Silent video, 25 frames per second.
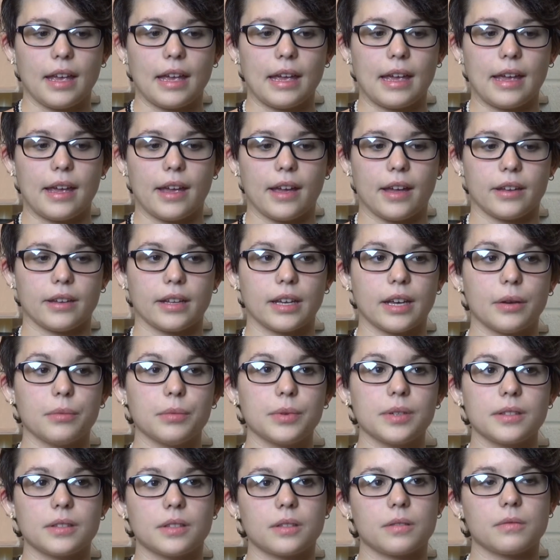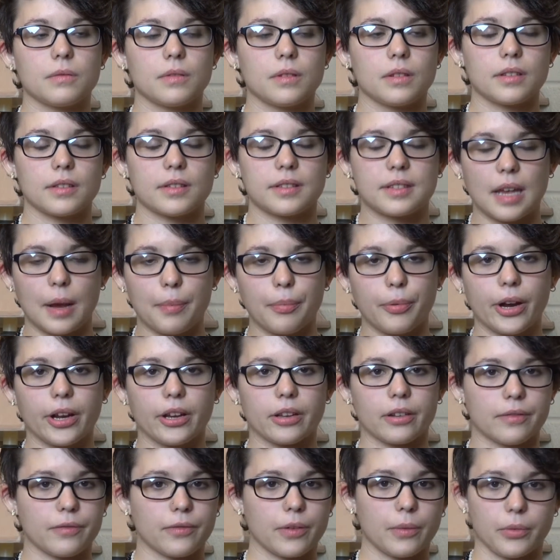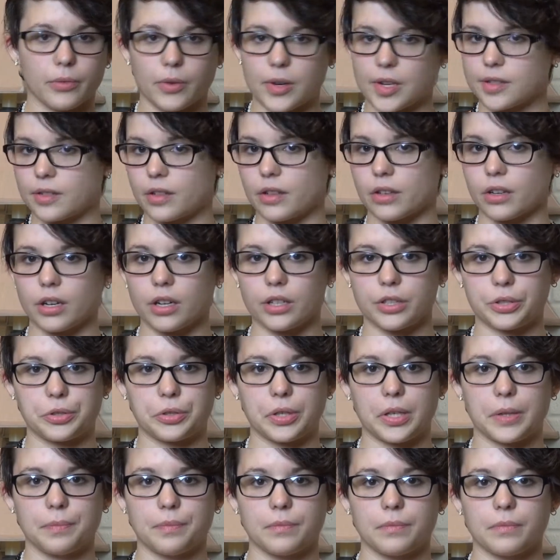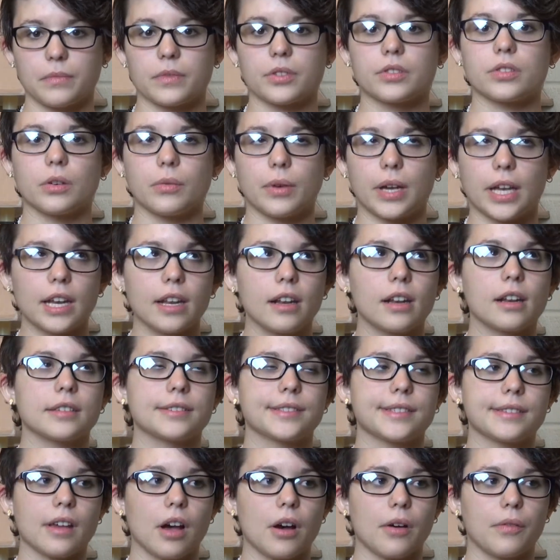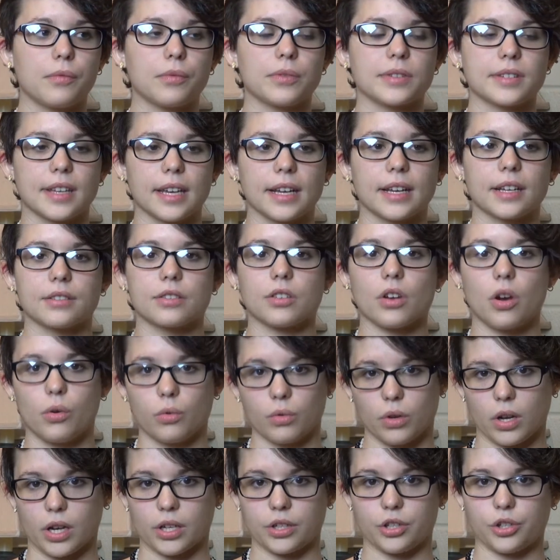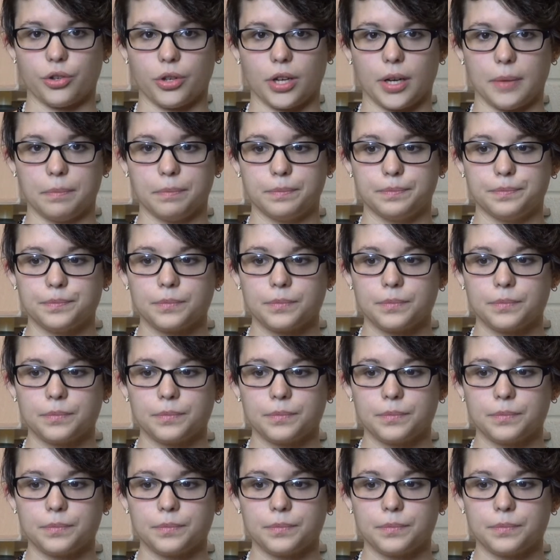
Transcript: And it was separated from the rest of the country. So it in itself was like its own country.